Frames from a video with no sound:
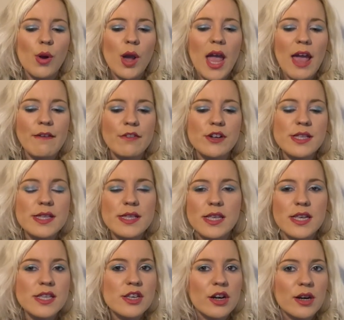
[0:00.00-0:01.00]
ever since
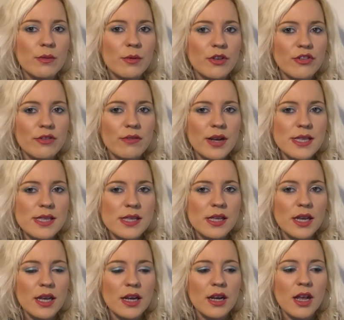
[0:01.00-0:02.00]
I started watching
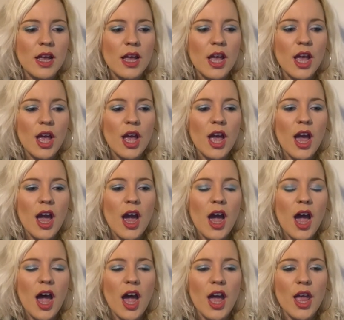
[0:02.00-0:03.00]
wrestling,
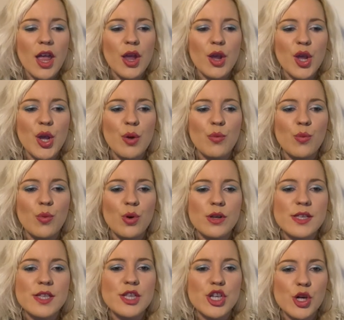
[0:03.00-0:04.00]
I
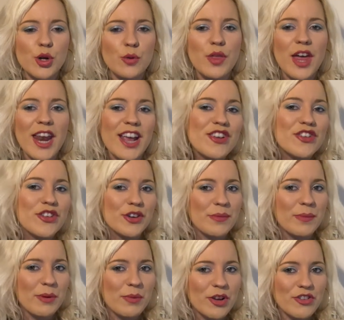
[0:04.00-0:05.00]
was told that I
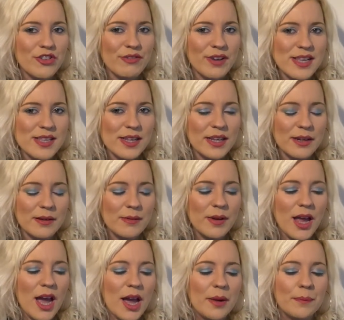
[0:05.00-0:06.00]
shouldn't be watching
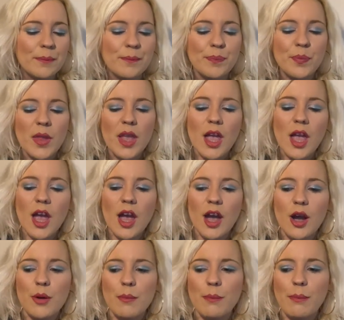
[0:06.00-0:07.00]
wrestling
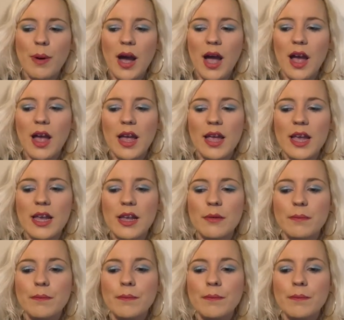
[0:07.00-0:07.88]
by